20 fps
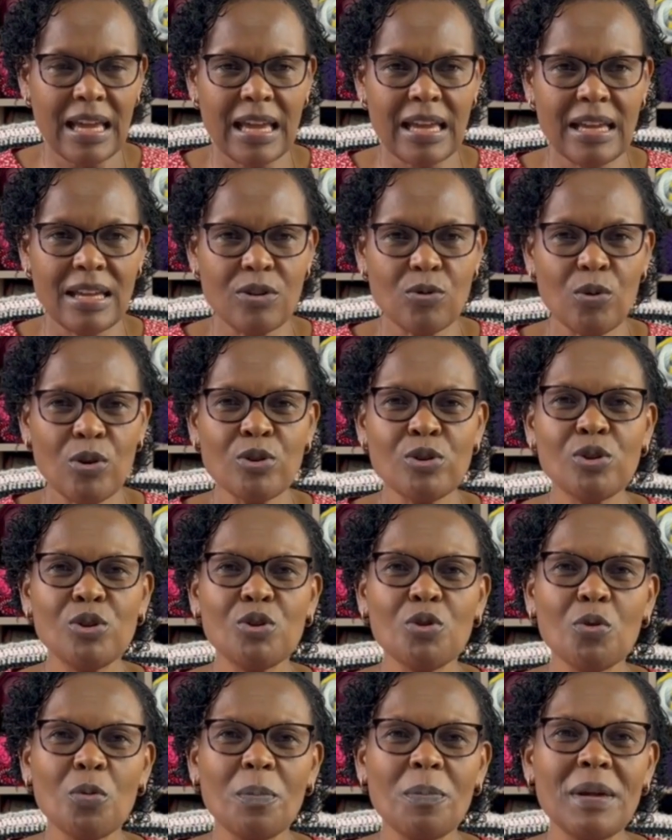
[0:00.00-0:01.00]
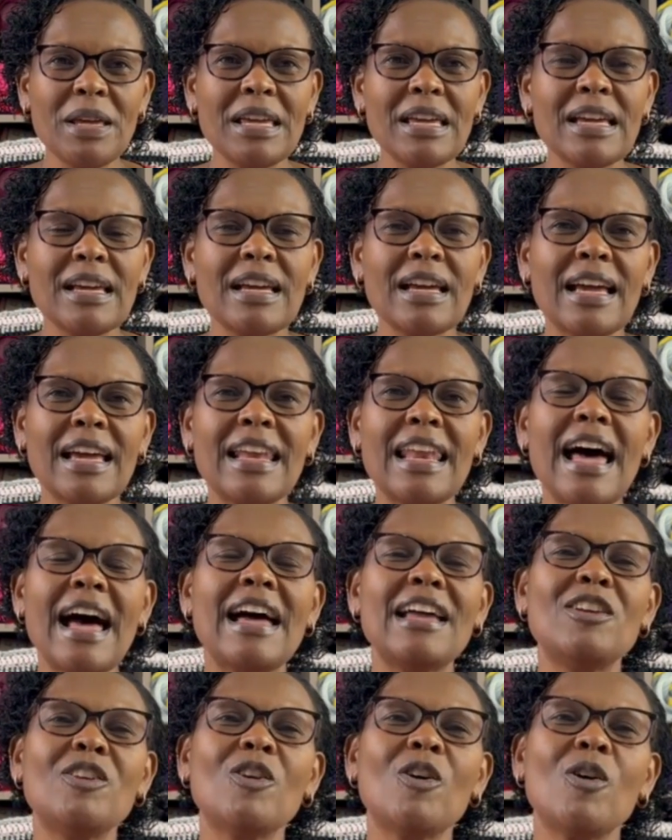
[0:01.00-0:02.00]
it was too big and I
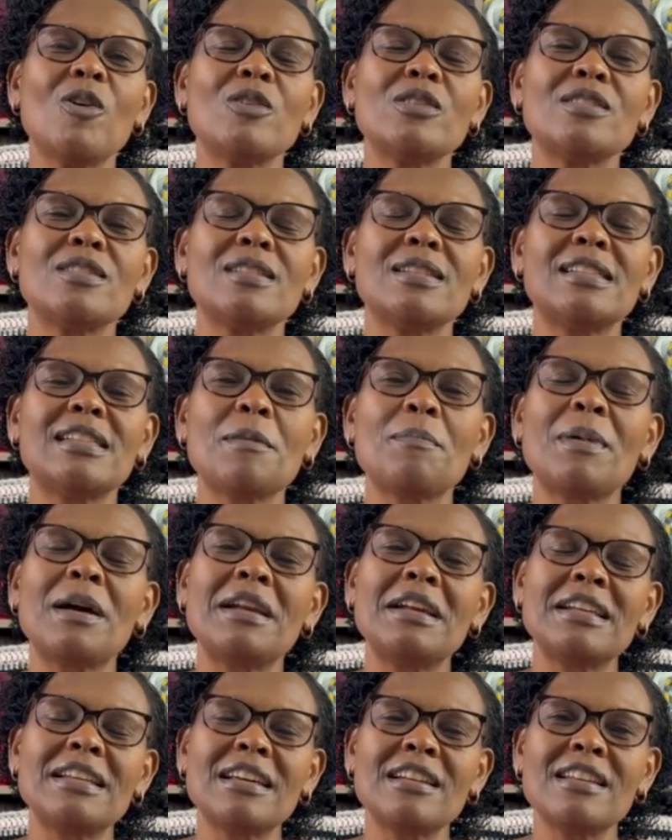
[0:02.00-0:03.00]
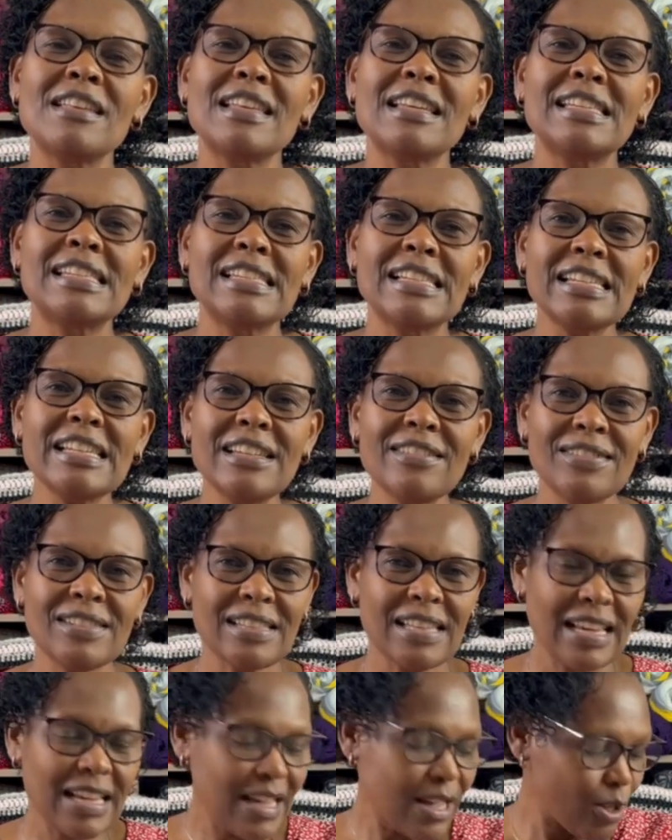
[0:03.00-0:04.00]
had not separated the sleeves.
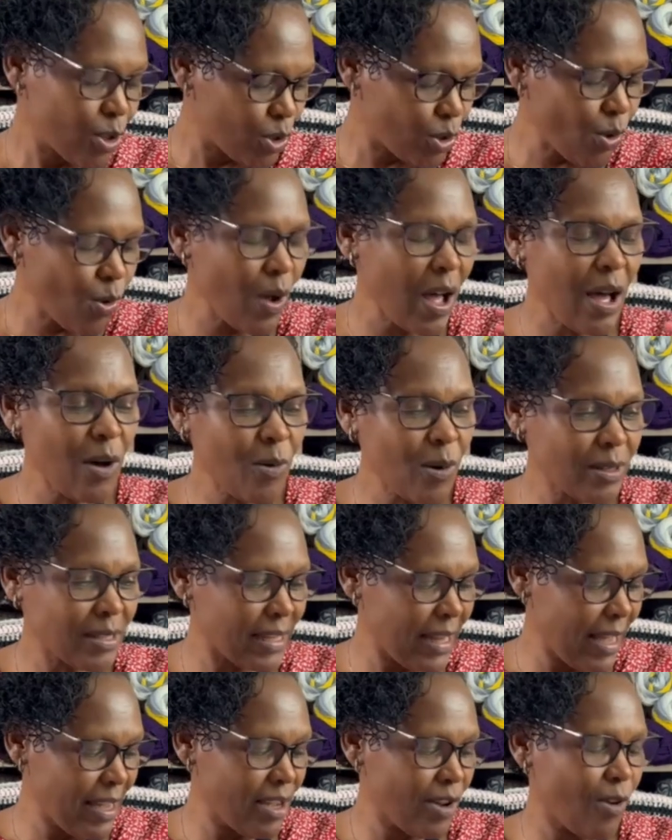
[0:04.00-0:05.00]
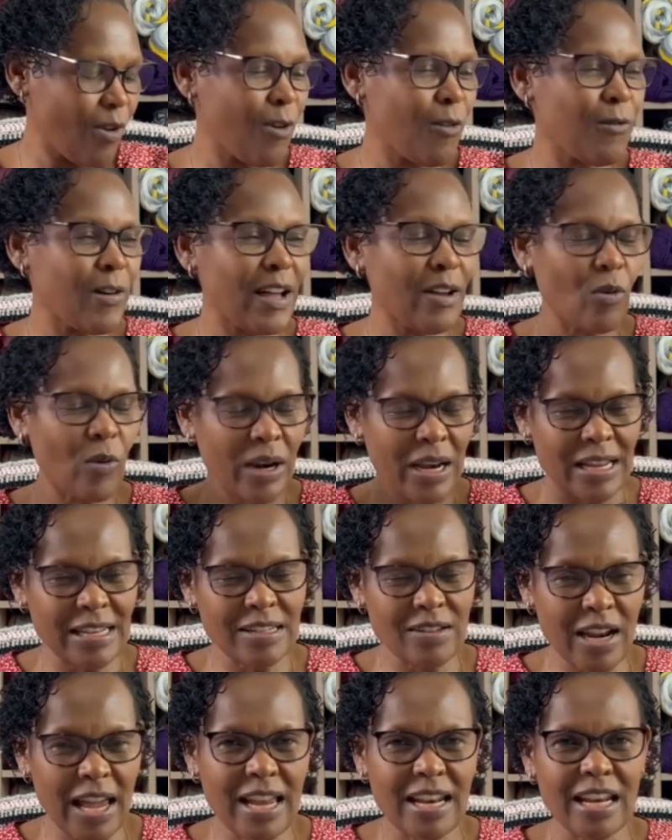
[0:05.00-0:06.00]
So I was like when I
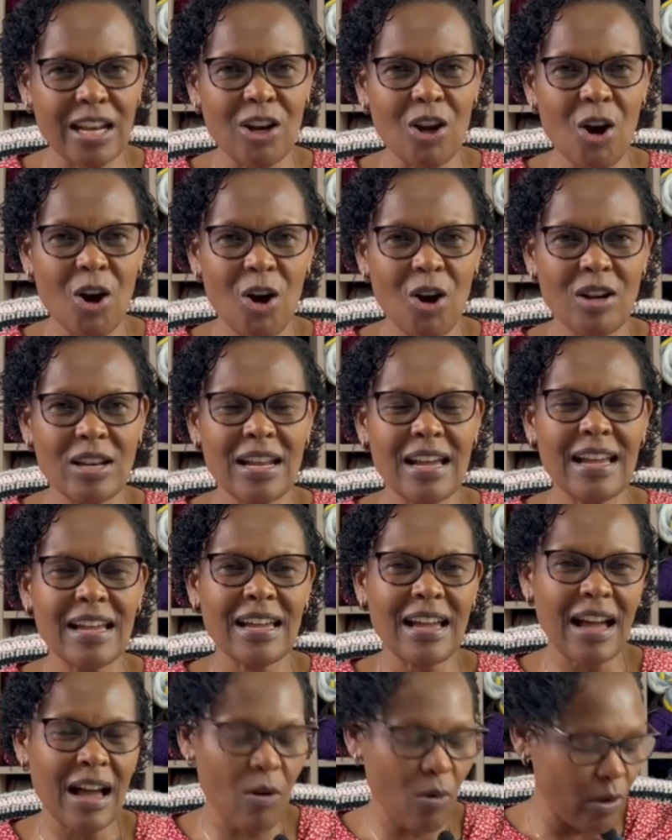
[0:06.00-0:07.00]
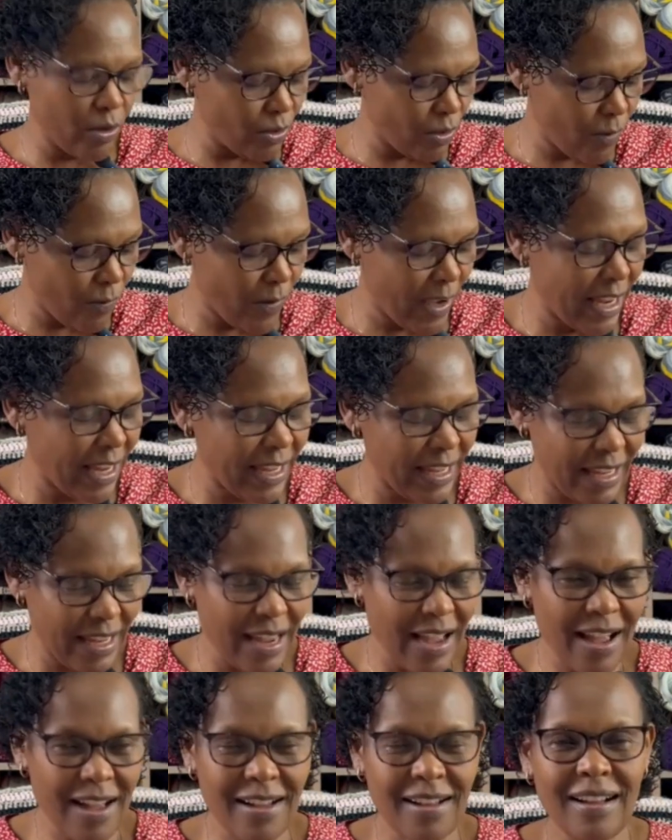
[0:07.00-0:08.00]
tried it on, I was over
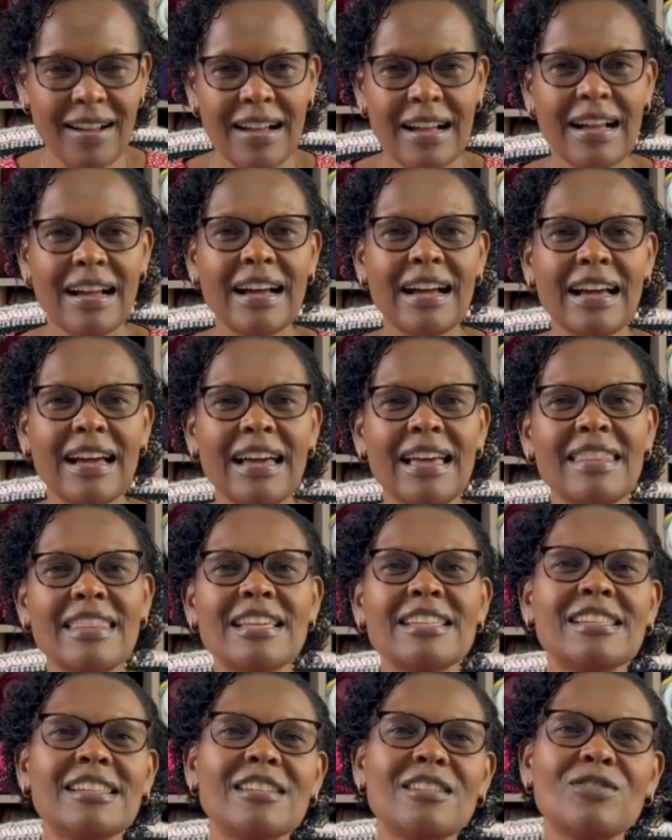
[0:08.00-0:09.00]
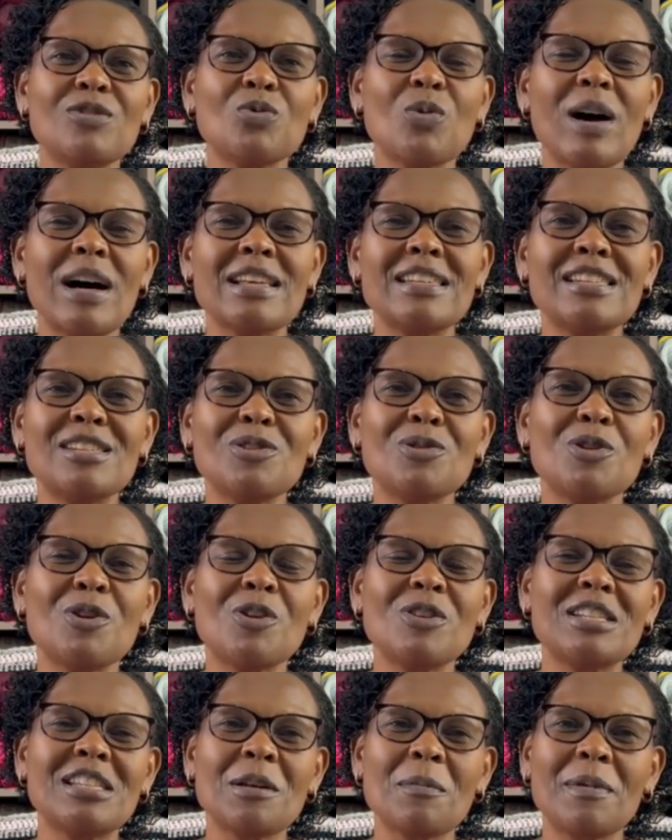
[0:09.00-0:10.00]
here and the sleeves were still
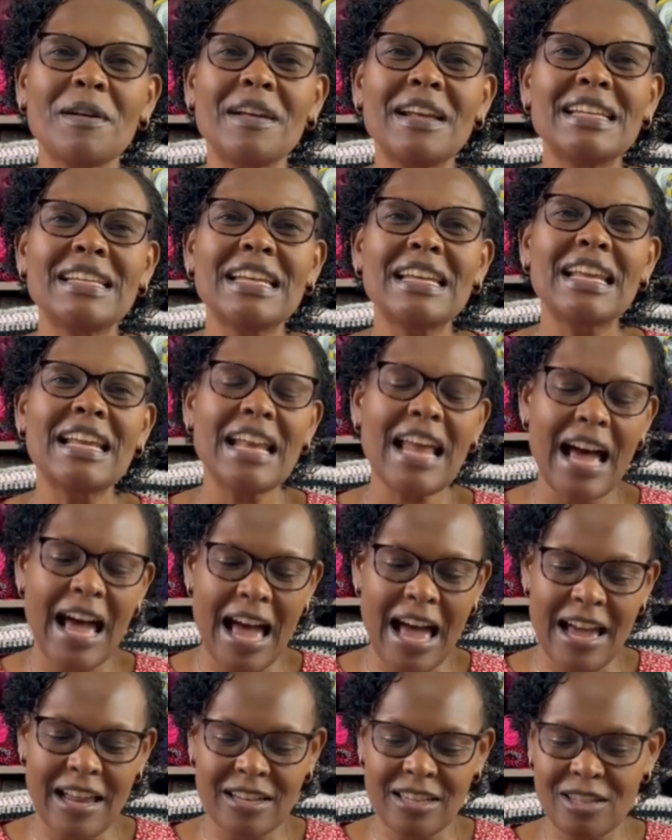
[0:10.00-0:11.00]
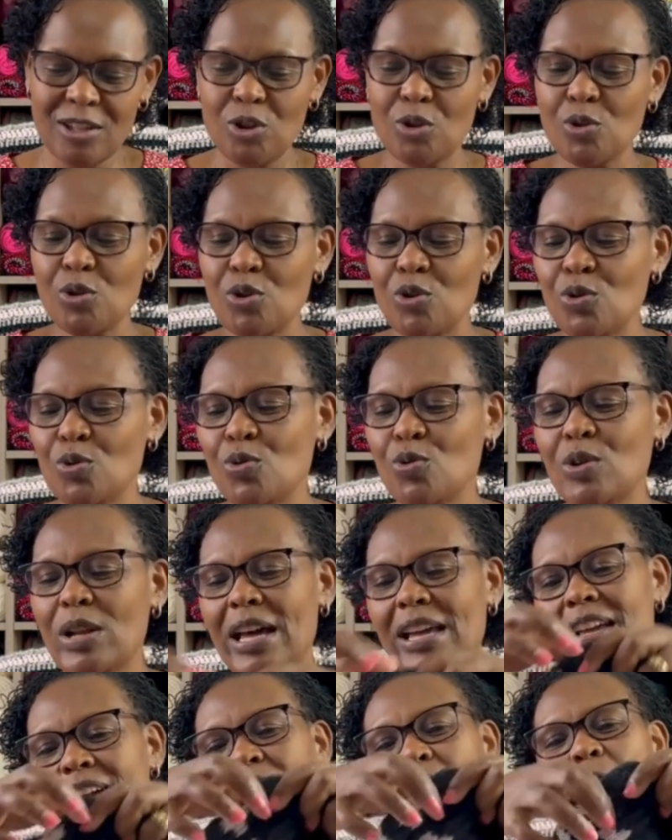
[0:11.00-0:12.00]
not separated, and I had to do
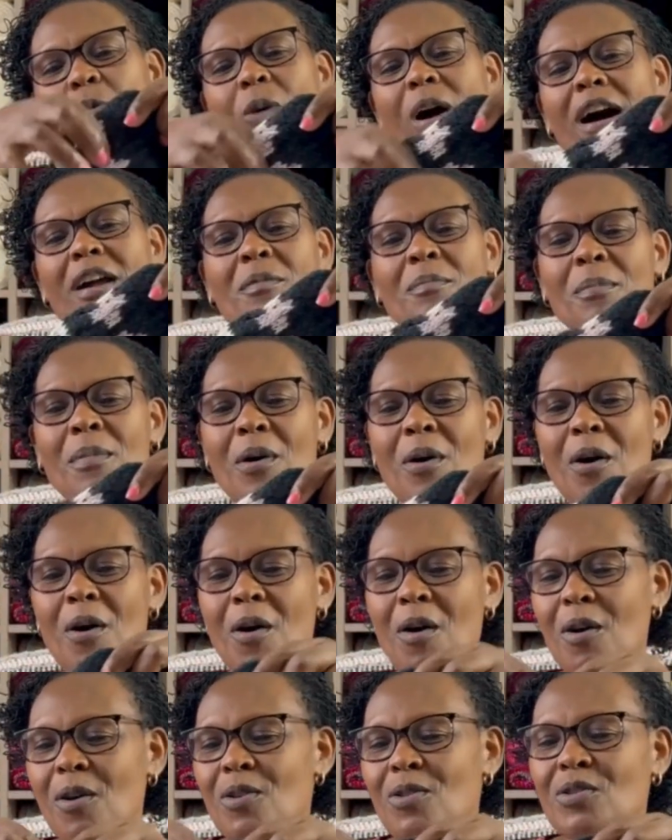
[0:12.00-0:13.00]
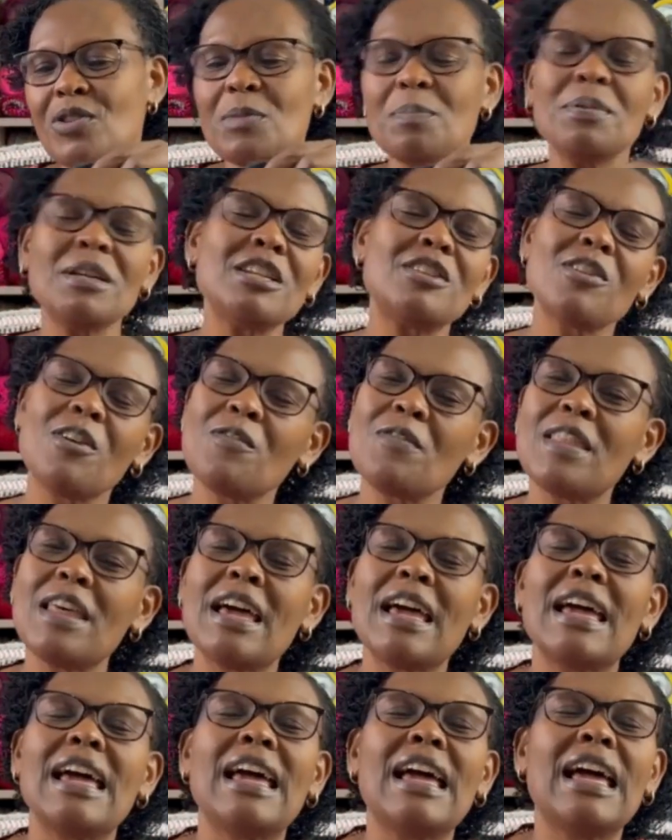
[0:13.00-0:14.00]
like one more repeat of
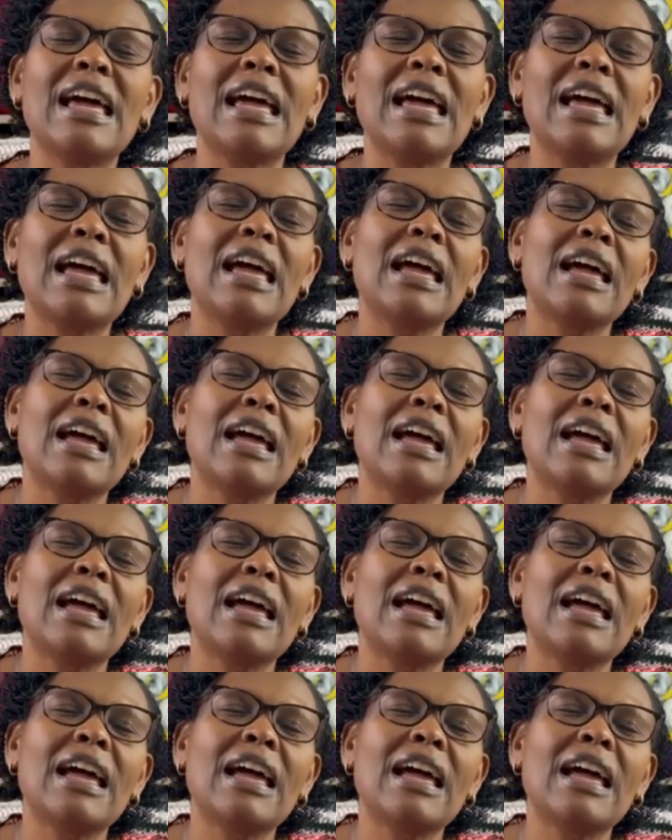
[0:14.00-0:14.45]
the